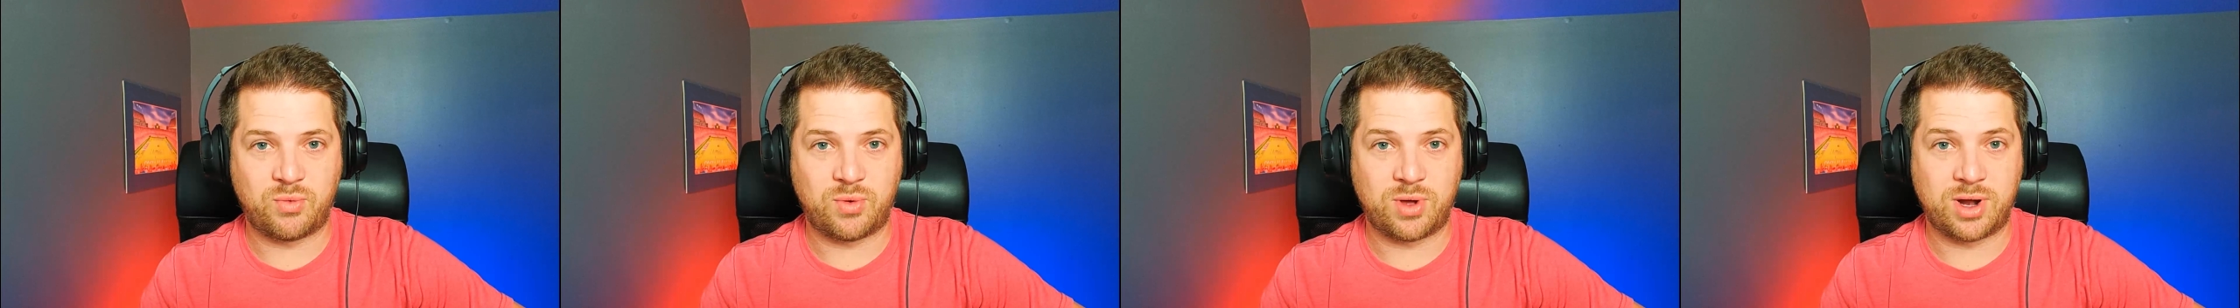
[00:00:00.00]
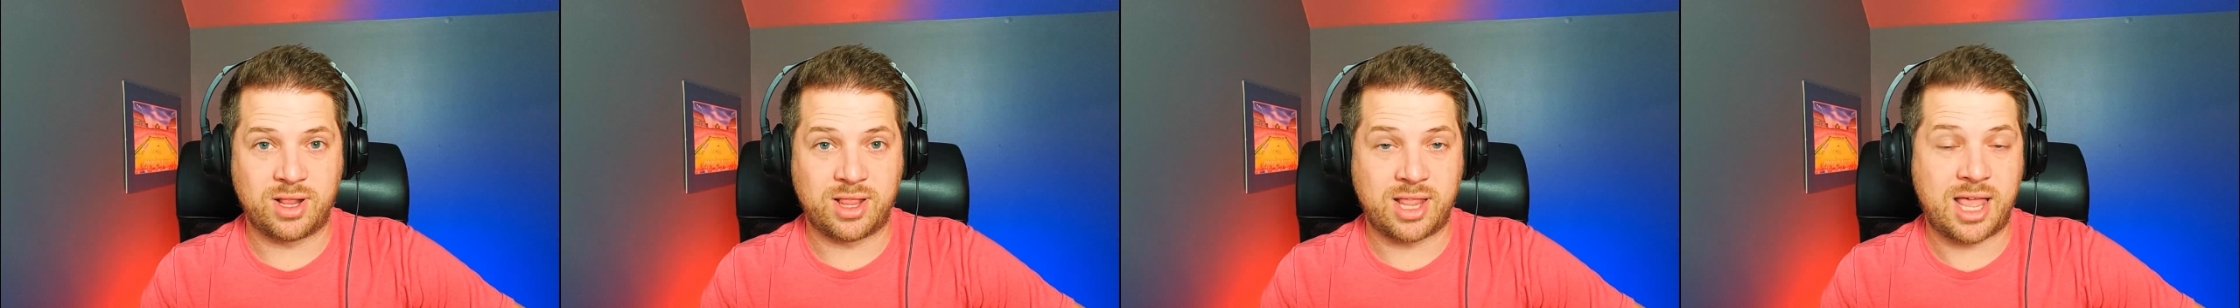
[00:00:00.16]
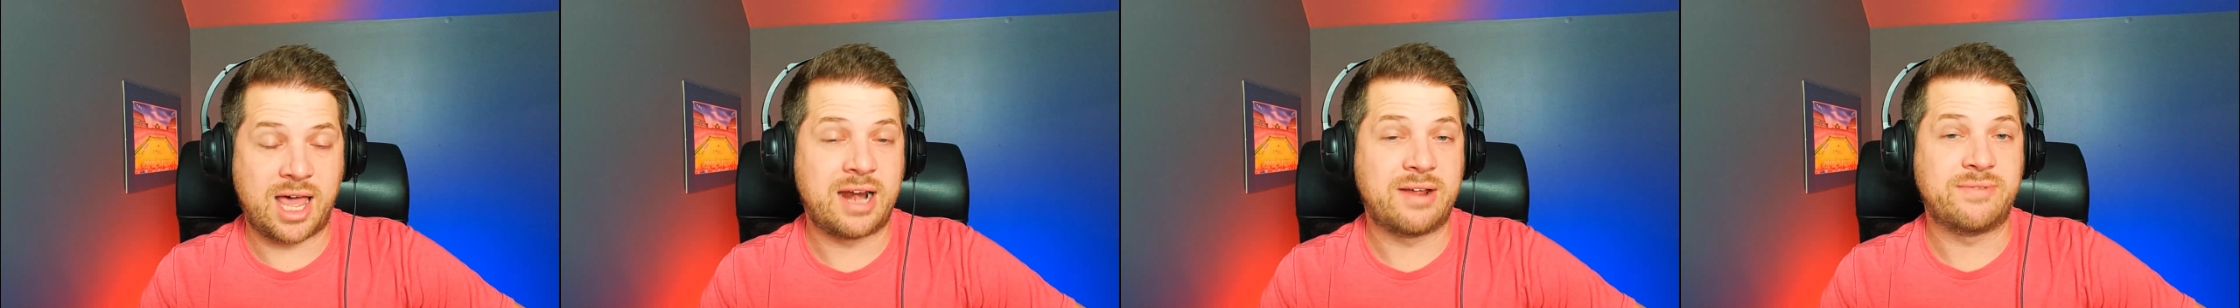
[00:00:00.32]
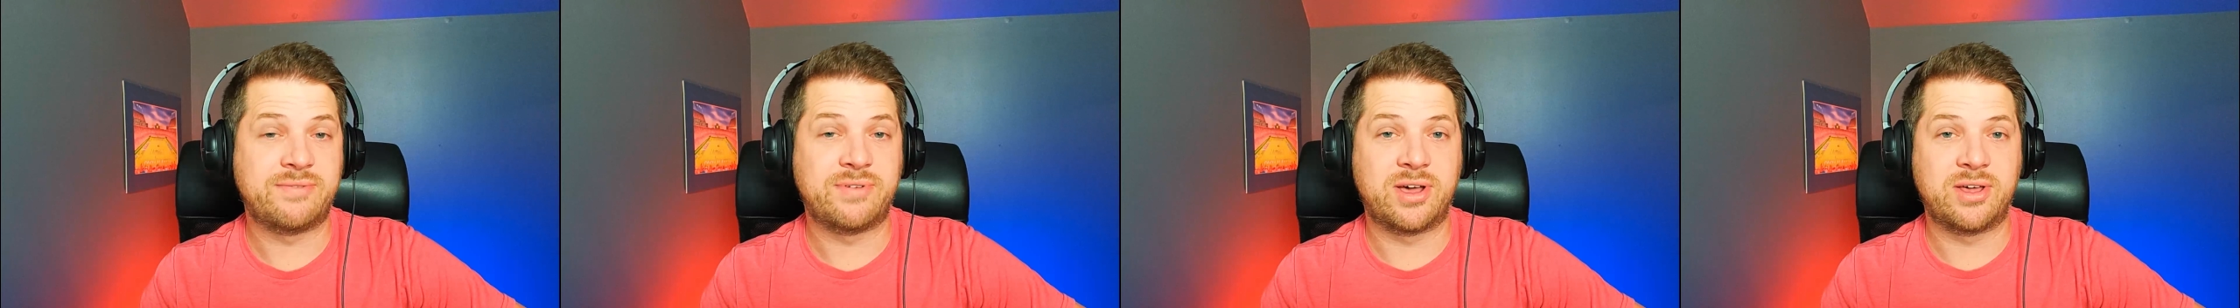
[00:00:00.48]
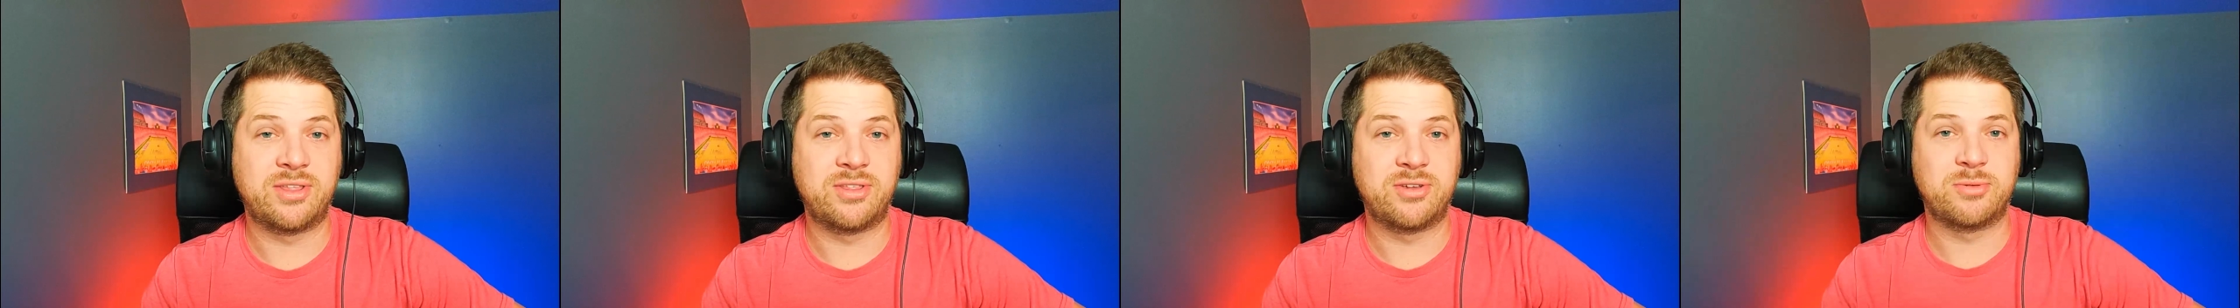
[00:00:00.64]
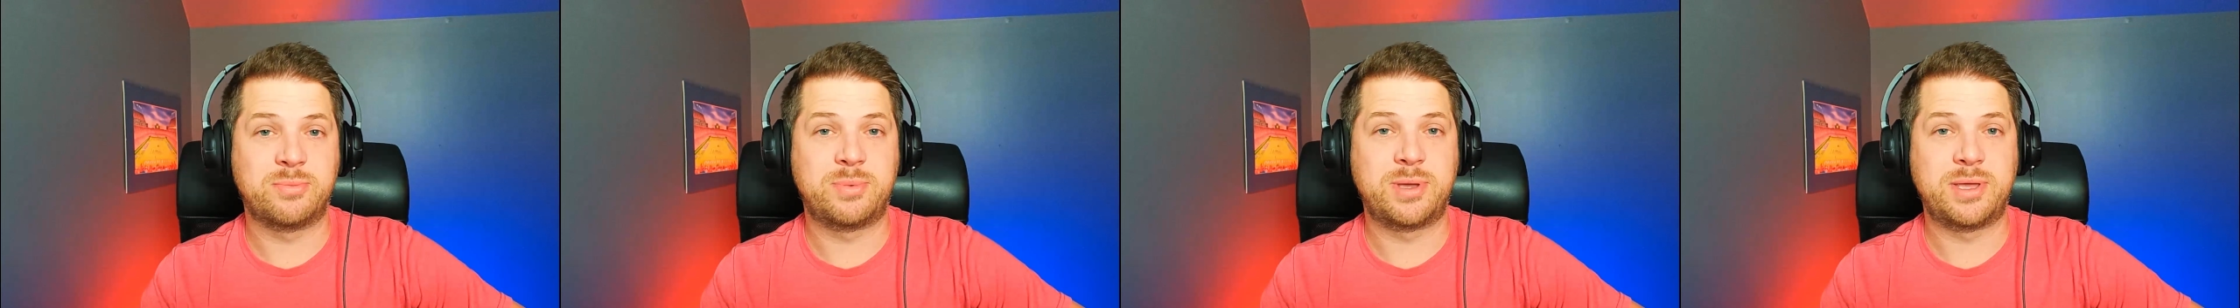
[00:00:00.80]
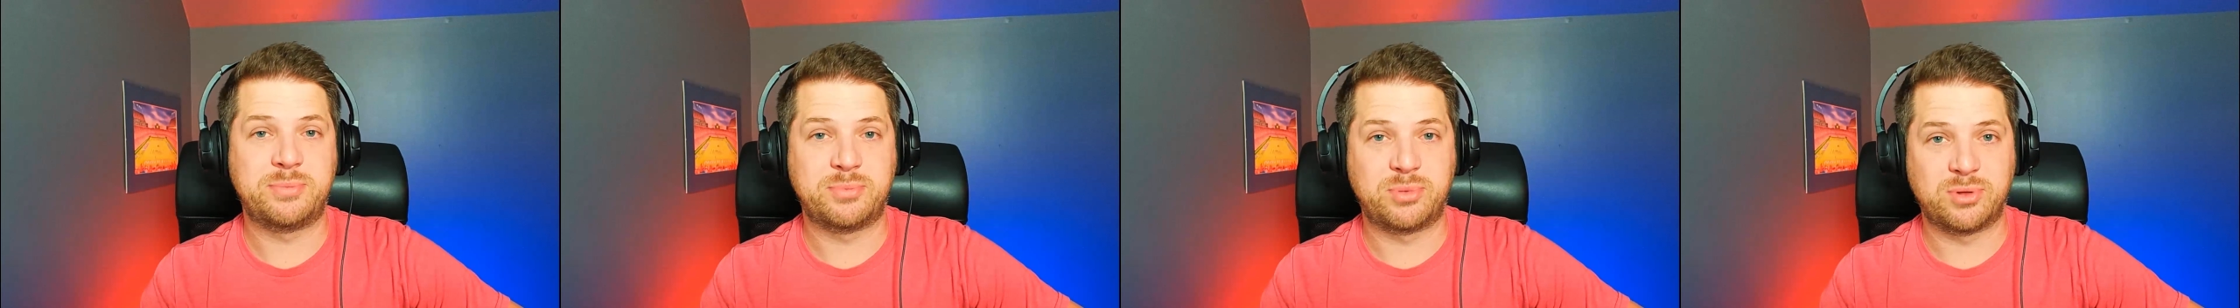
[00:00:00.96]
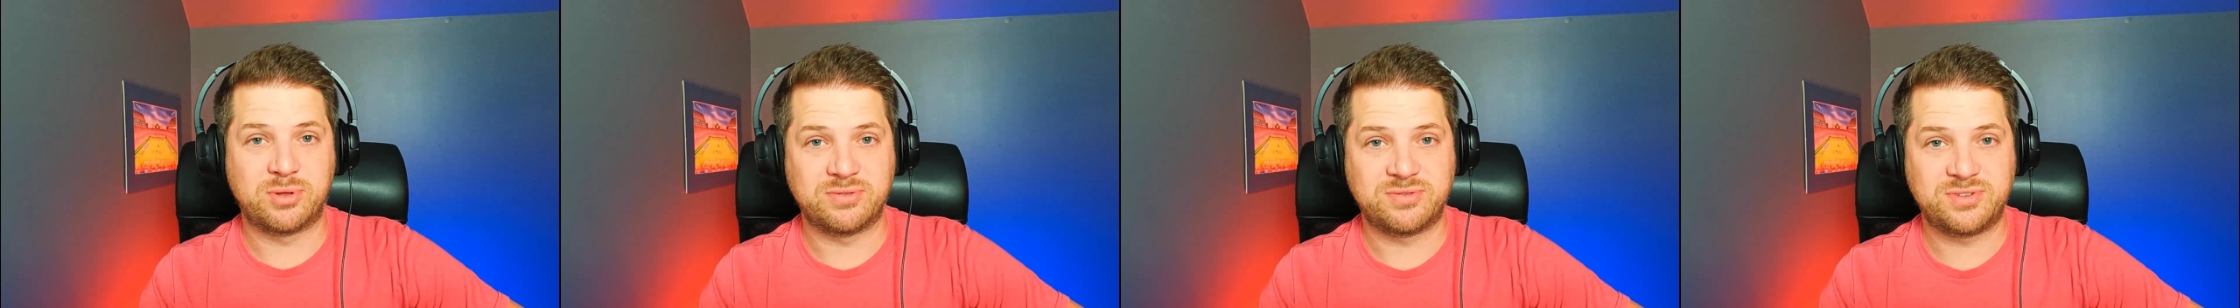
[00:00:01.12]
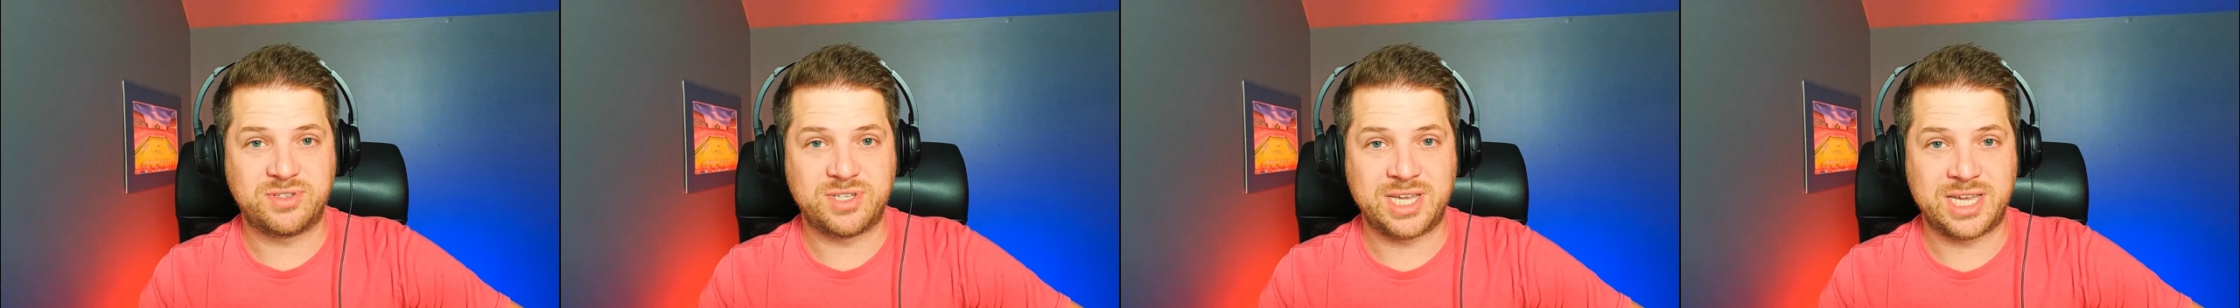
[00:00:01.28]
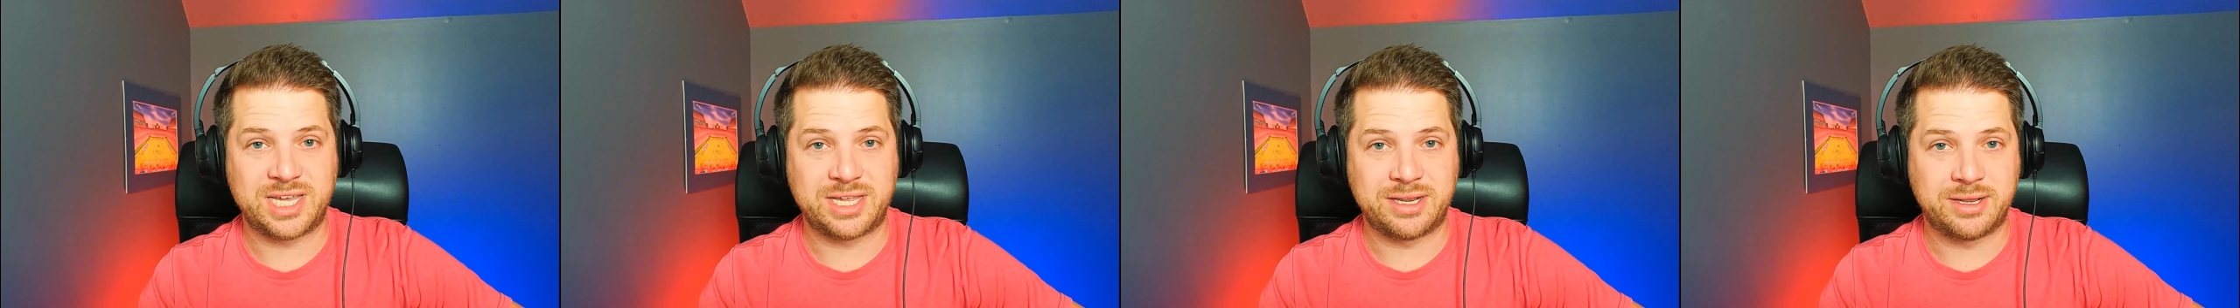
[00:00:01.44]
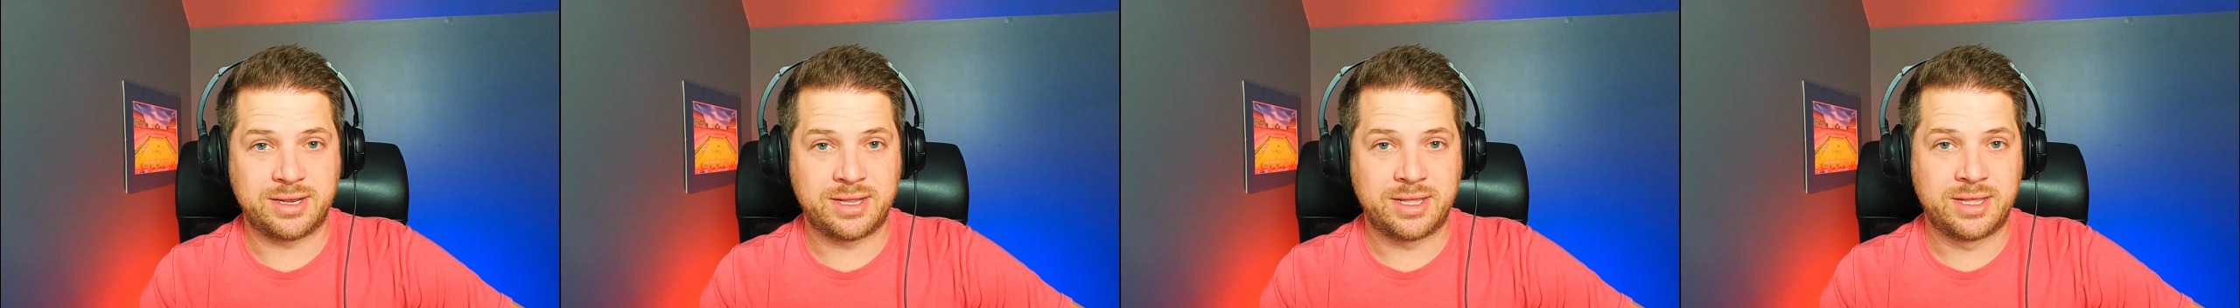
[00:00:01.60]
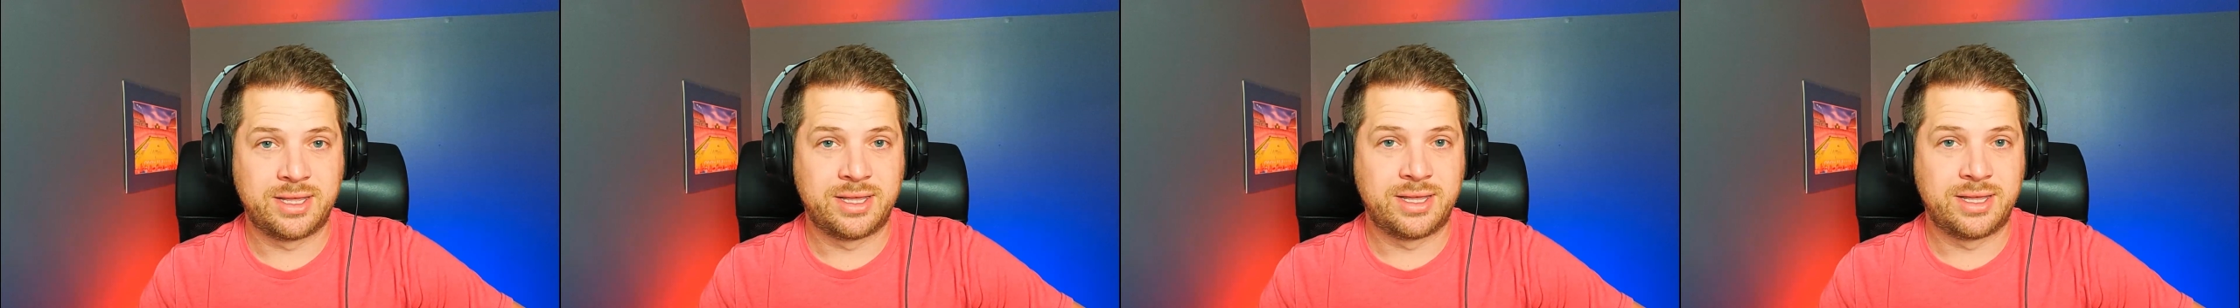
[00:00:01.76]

what a lot of other people have seen.